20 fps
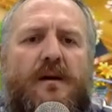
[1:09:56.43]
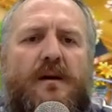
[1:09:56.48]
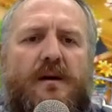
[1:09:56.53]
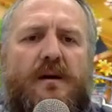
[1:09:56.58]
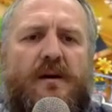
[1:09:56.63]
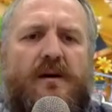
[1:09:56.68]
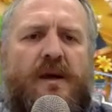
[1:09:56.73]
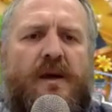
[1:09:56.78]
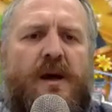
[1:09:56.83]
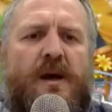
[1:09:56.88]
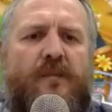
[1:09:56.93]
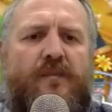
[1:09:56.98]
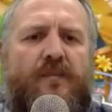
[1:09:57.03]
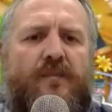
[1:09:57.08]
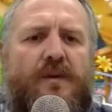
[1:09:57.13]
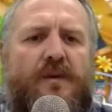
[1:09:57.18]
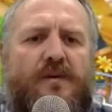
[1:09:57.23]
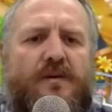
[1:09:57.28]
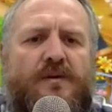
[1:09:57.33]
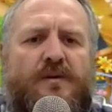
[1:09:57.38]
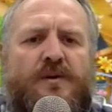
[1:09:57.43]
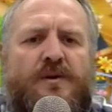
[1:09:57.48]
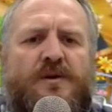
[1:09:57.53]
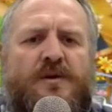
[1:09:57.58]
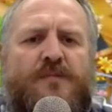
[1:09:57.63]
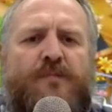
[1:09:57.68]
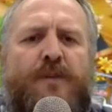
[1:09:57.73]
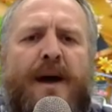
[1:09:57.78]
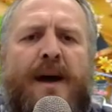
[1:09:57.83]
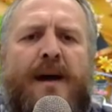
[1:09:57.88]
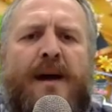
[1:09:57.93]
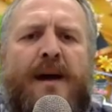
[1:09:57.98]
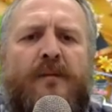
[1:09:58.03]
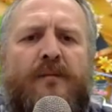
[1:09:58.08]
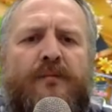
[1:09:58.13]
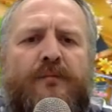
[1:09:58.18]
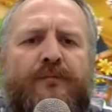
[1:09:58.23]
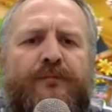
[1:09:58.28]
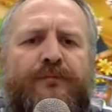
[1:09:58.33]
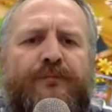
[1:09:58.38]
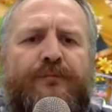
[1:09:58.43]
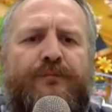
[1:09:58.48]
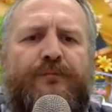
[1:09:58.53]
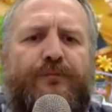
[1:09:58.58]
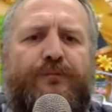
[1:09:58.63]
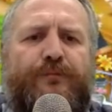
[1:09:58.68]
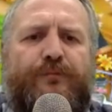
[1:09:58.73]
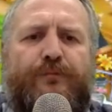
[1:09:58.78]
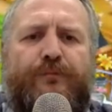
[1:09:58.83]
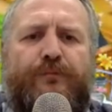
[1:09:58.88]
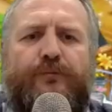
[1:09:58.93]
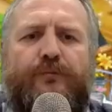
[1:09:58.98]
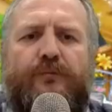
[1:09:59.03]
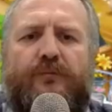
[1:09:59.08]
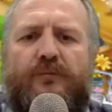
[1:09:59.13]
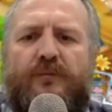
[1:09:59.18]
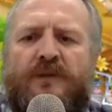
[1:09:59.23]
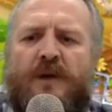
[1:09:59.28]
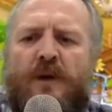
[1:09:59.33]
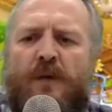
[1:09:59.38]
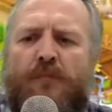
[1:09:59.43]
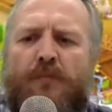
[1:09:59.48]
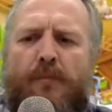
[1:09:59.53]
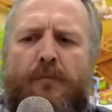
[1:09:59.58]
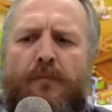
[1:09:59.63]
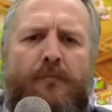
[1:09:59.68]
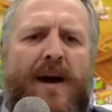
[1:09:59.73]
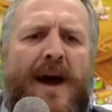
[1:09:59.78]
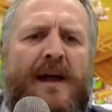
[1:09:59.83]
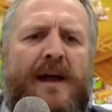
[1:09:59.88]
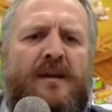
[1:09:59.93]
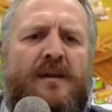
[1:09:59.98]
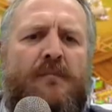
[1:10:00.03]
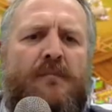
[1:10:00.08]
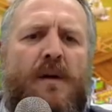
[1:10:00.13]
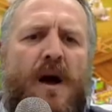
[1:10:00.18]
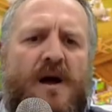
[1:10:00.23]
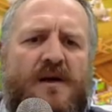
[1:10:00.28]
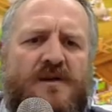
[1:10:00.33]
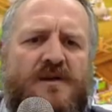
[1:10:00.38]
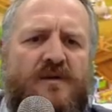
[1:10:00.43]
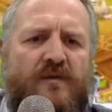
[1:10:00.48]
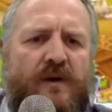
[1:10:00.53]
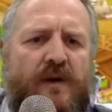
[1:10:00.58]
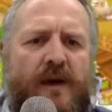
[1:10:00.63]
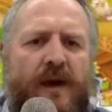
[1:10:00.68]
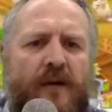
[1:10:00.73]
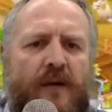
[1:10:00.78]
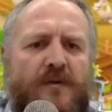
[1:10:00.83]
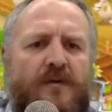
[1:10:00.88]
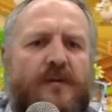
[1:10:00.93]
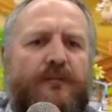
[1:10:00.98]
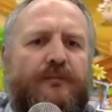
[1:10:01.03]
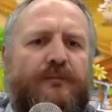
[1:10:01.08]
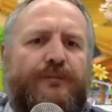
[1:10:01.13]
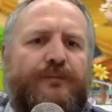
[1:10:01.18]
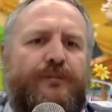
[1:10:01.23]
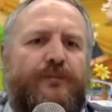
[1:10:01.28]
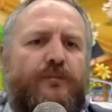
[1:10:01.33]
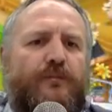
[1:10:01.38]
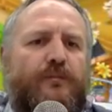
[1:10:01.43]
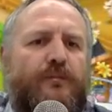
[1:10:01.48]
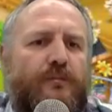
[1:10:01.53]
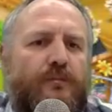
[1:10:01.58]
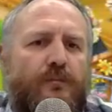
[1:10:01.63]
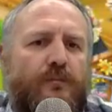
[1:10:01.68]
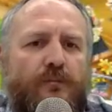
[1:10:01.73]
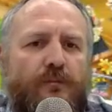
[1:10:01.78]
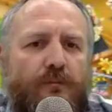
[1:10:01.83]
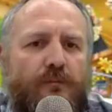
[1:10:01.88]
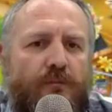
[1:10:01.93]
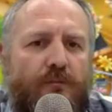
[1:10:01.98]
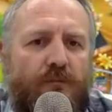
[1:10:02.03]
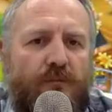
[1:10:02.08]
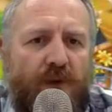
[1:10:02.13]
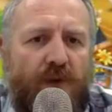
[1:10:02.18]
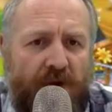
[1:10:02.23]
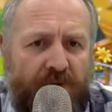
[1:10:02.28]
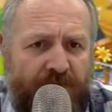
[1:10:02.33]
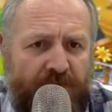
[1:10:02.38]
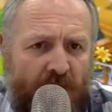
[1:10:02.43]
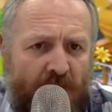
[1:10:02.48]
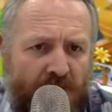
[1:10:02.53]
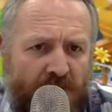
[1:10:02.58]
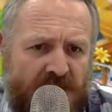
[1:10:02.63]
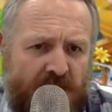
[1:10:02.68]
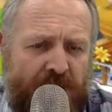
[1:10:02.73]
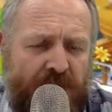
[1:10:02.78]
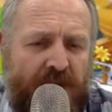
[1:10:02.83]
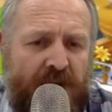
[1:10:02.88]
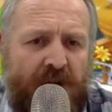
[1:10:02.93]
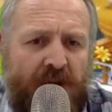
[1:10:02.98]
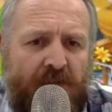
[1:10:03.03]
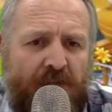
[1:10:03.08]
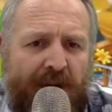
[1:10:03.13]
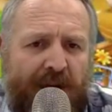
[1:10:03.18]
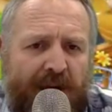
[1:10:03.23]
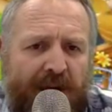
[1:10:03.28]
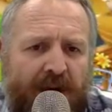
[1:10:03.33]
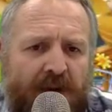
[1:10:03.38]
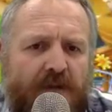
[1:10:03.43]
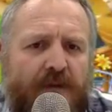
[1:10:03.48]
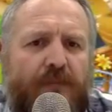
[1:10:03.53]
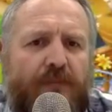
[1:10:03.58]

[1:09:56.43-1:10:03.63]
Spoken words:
Yep, just ban them. So ban the master account. If it comes up again, ban it.